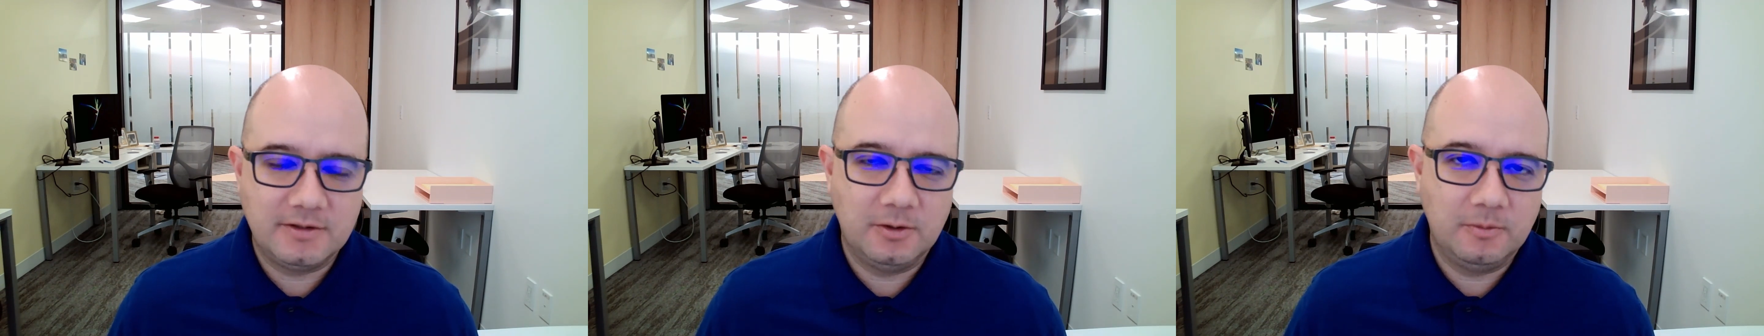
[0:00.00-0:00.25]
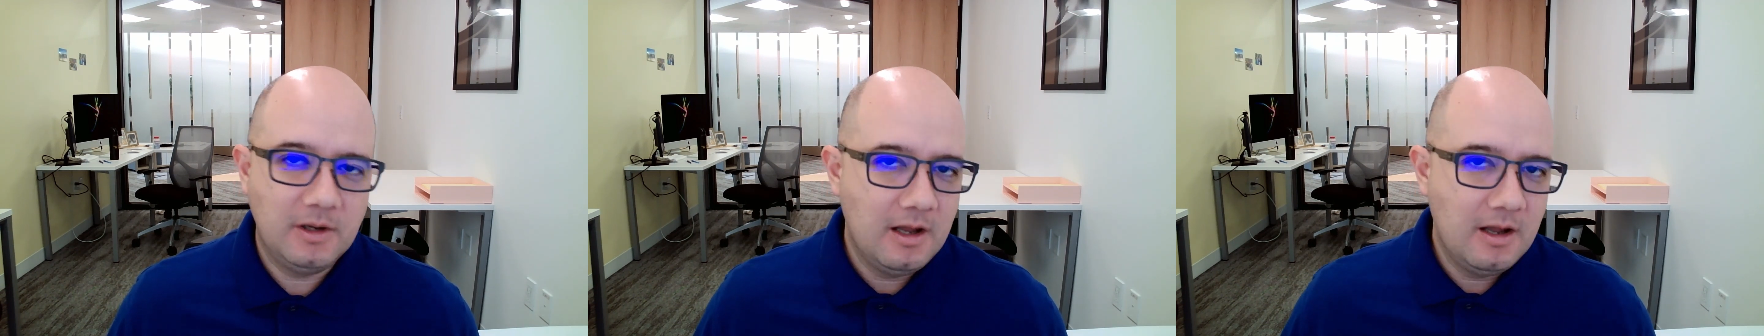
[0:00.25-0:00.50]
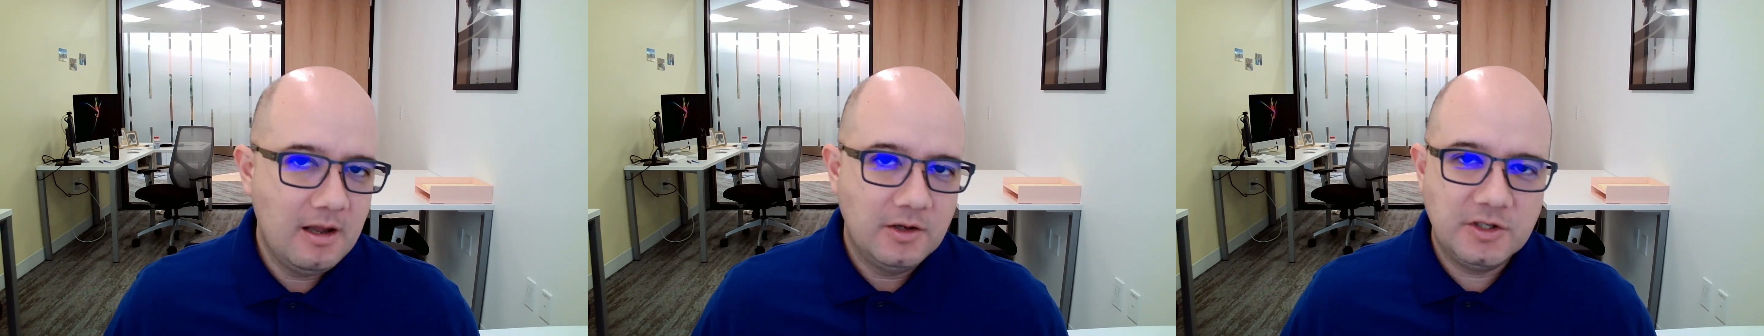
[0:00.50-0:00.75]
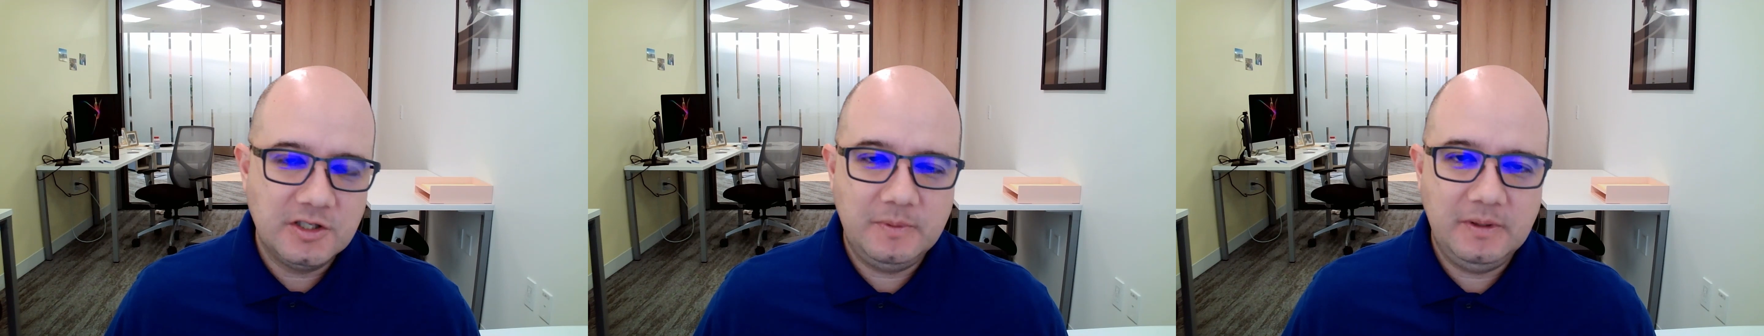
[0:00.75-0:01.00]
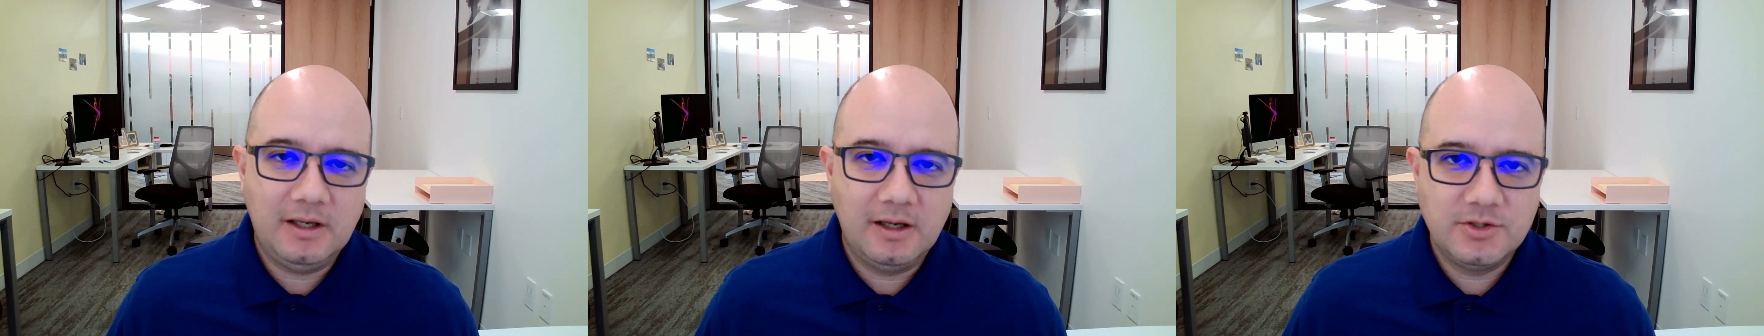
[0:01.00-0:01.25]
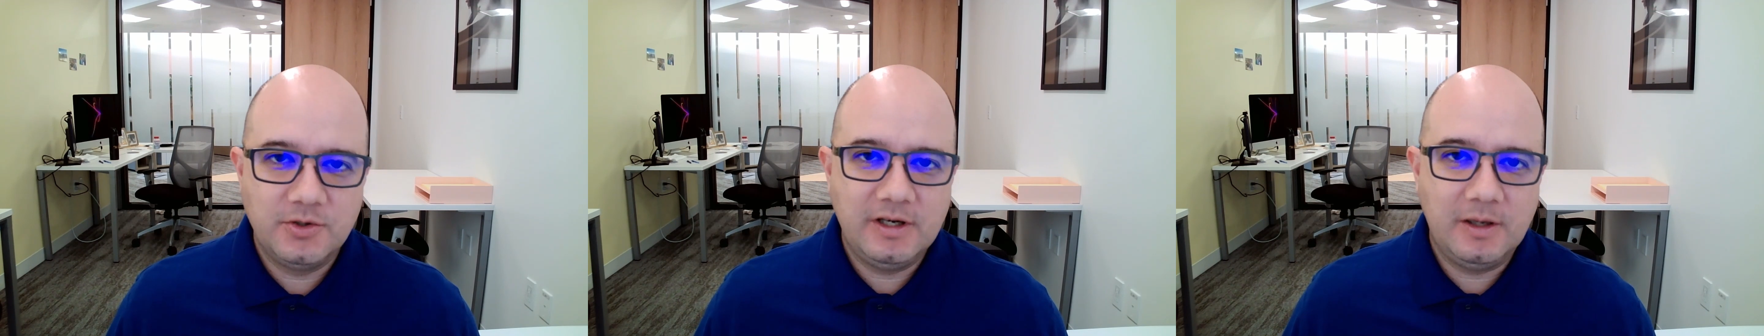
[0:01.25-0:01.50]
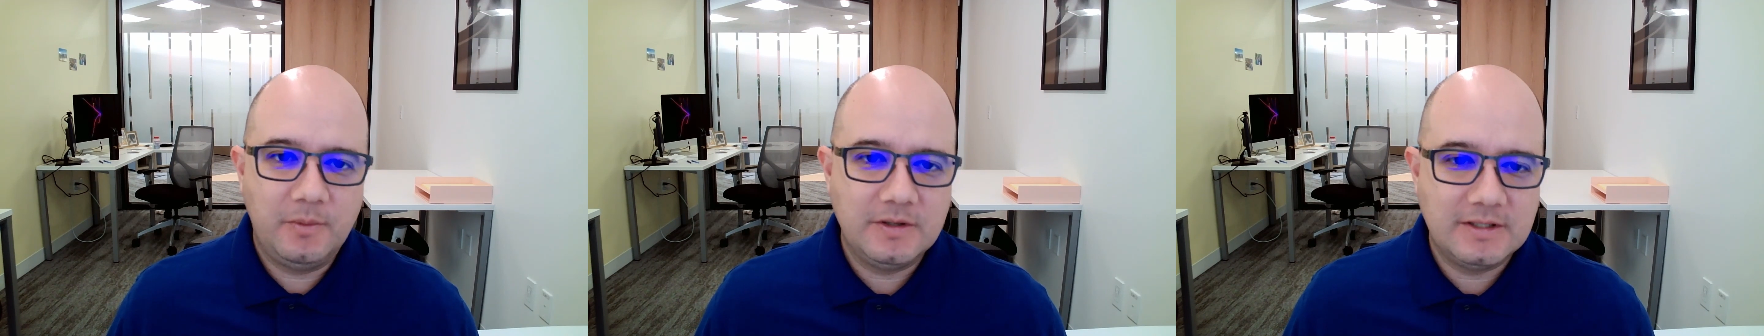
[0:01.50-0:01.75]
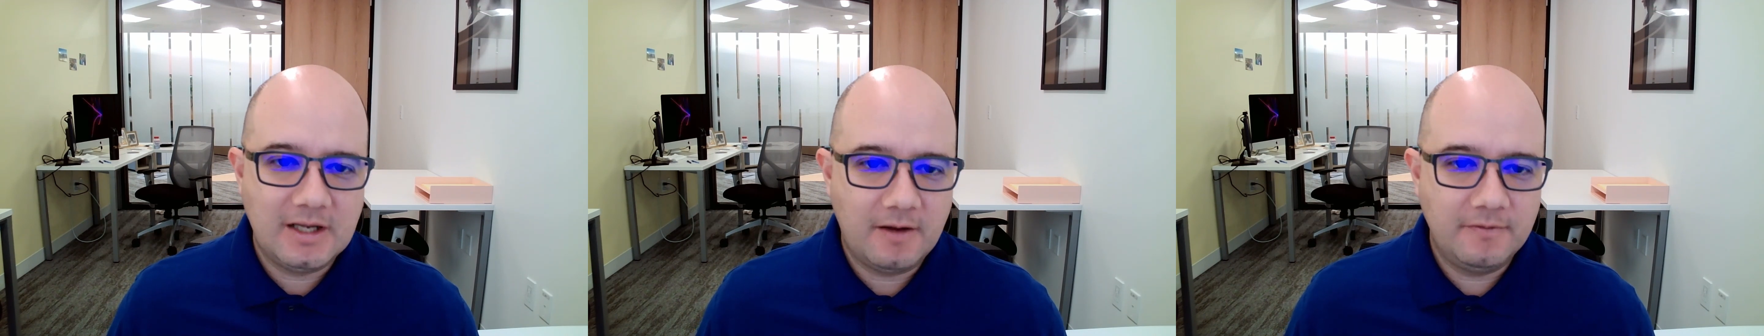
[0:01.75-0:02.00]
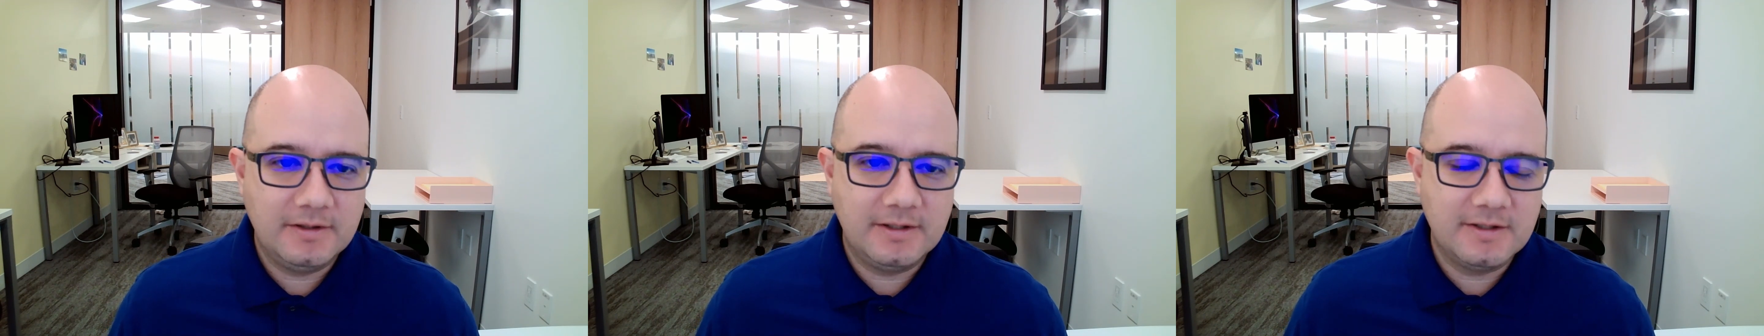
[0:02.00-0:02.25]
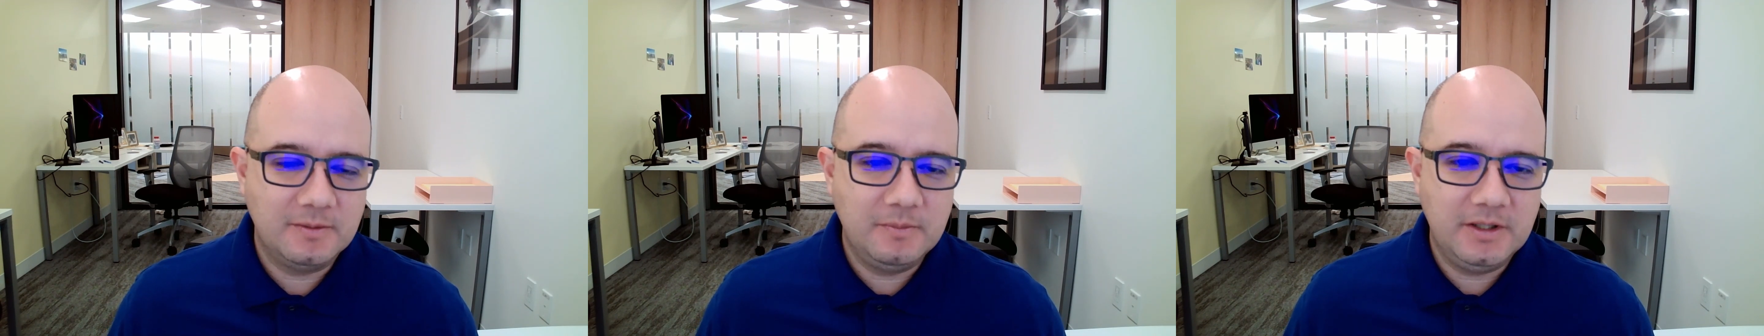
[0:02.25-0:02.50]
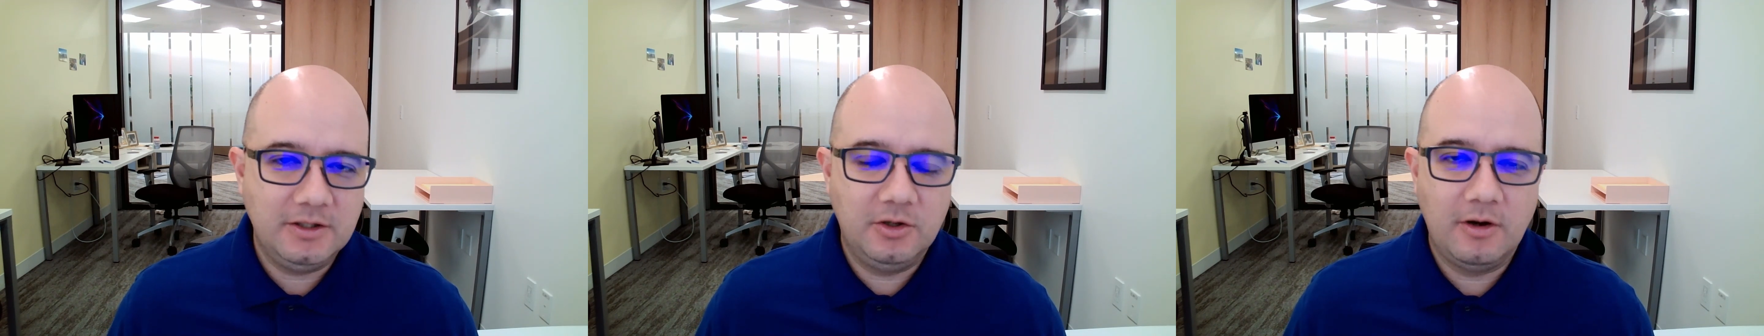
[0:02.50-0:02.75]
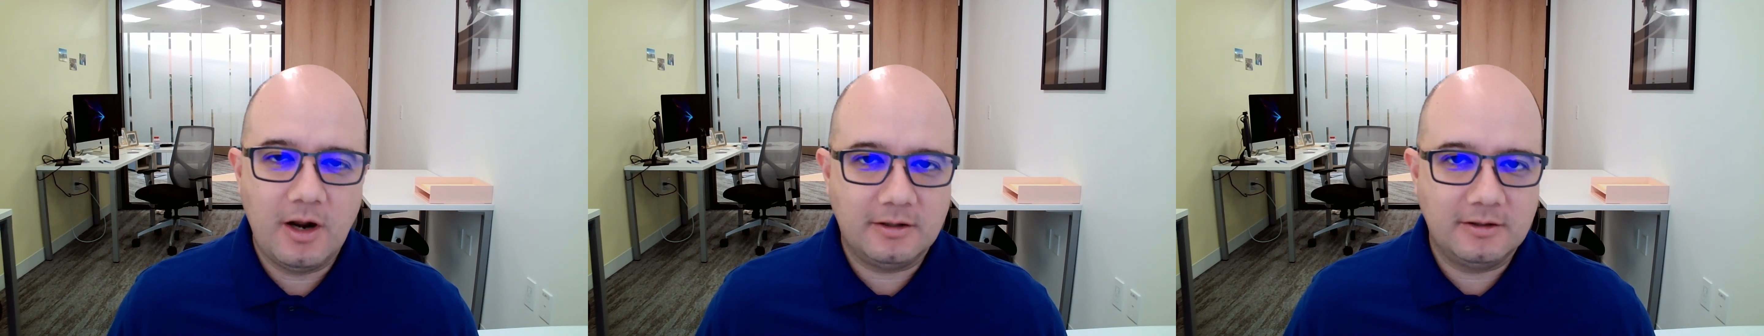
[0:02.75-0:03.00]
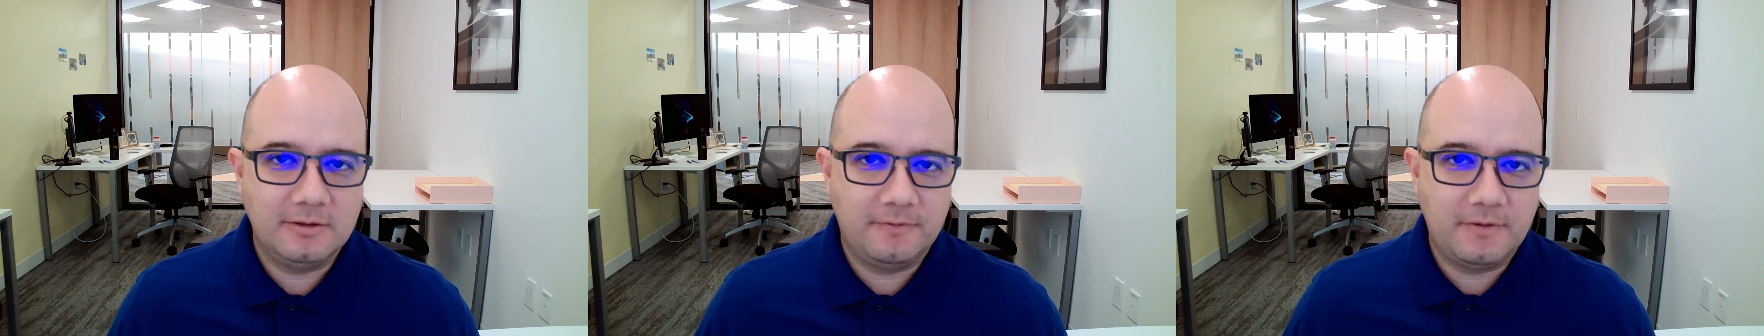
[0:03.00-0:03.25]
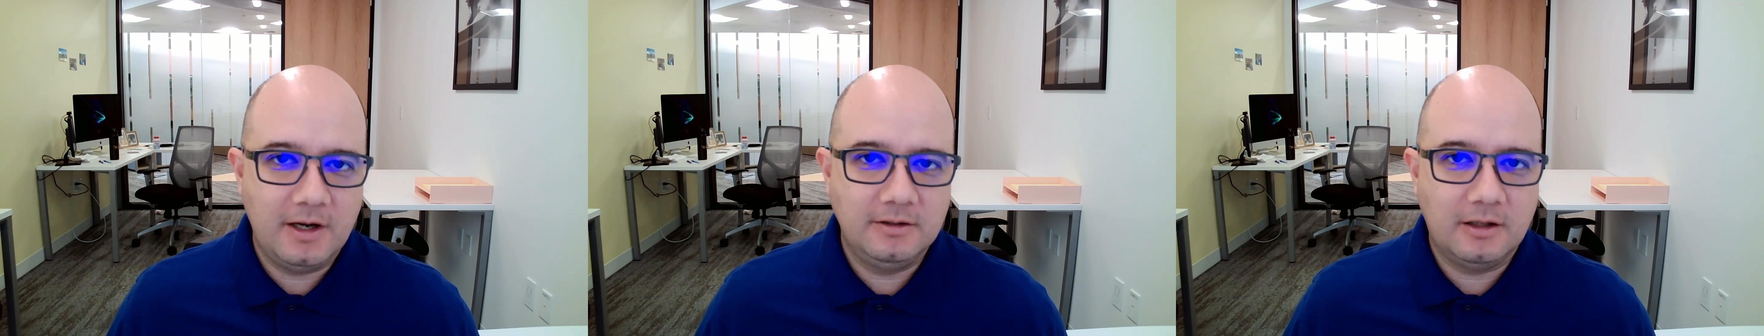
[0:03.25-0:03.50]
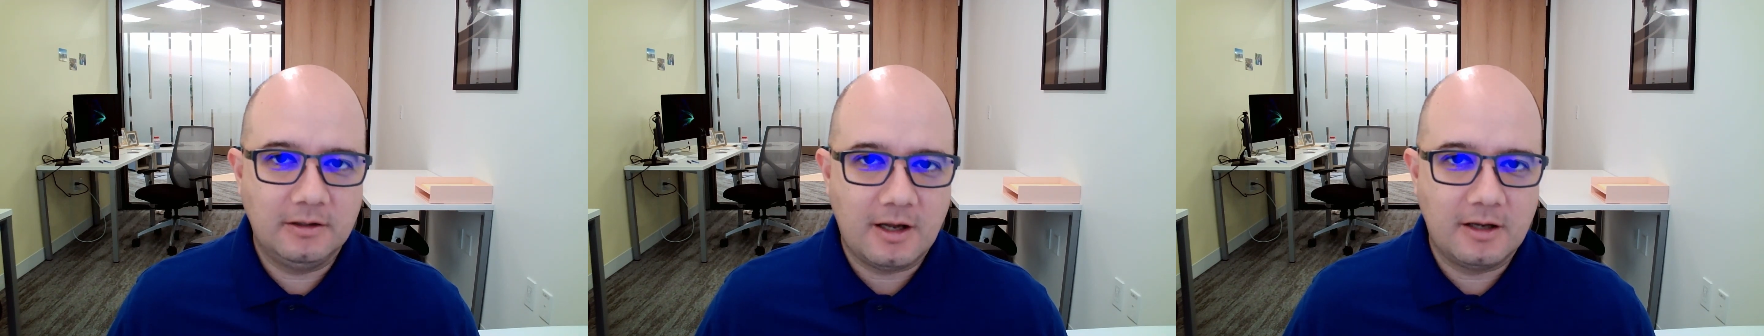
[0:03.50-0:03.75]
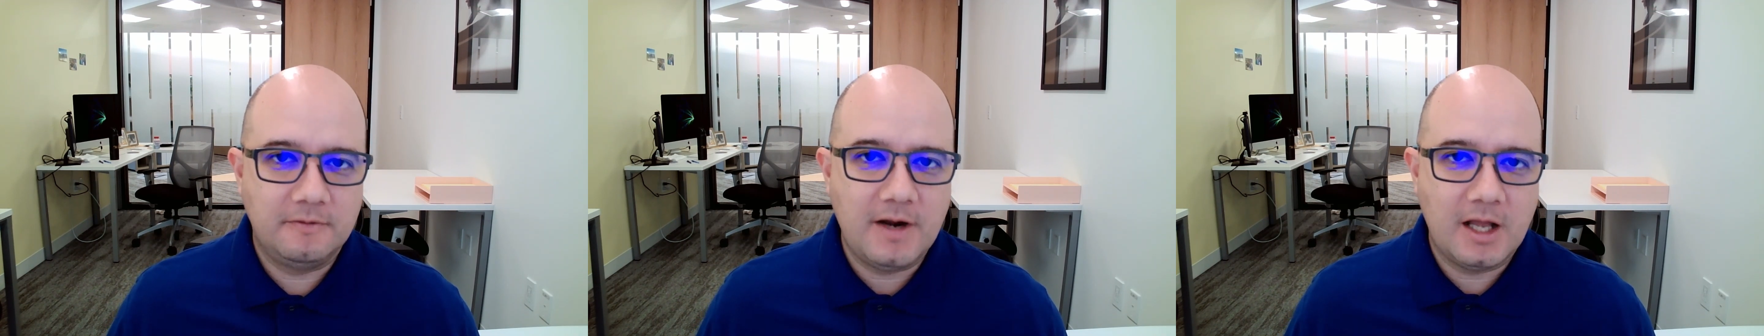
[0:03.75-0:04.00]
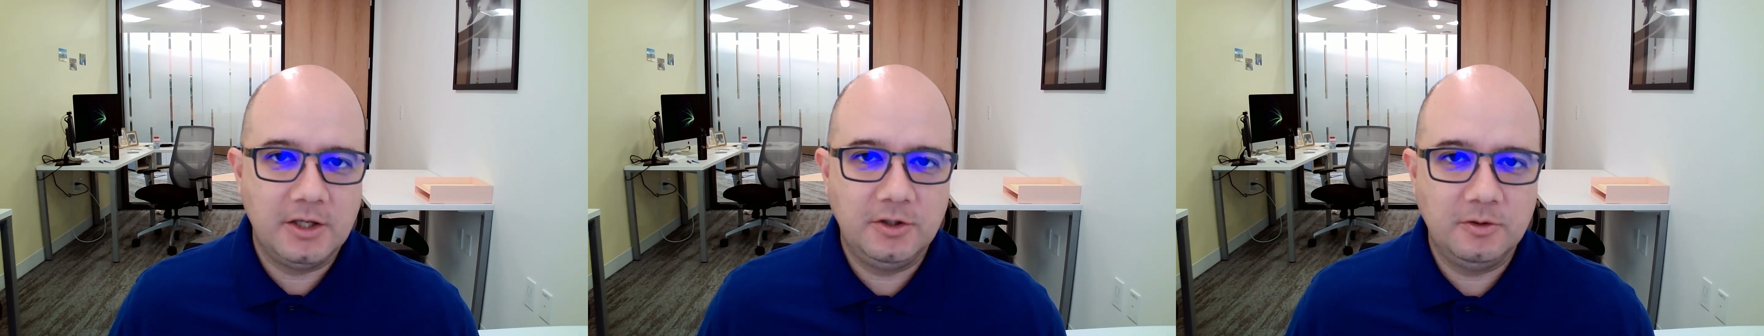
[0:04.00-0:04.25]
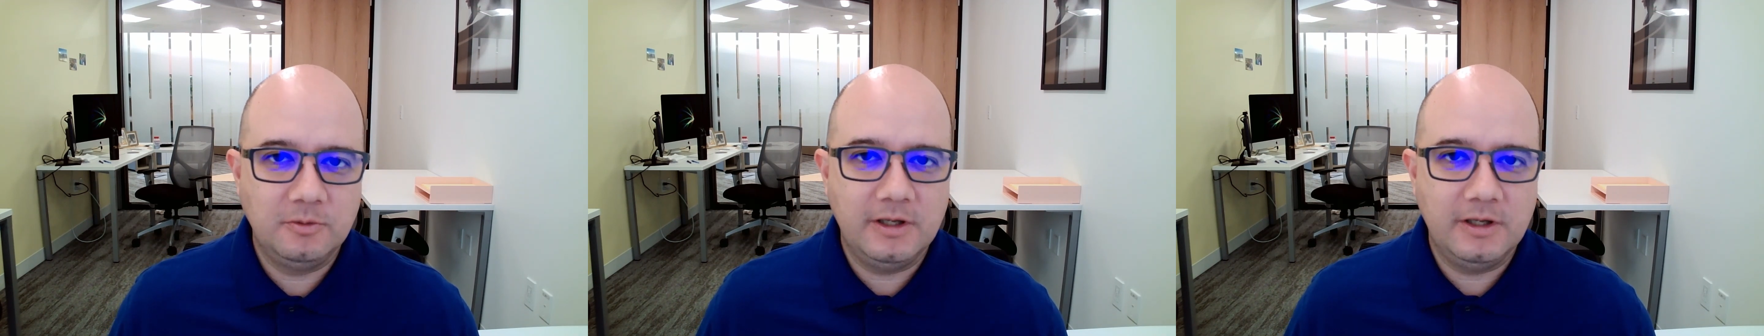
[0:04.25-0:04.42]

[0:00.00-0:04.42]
So just because your neighbor doesn't have it doesn't mean you're not going to find a lot of value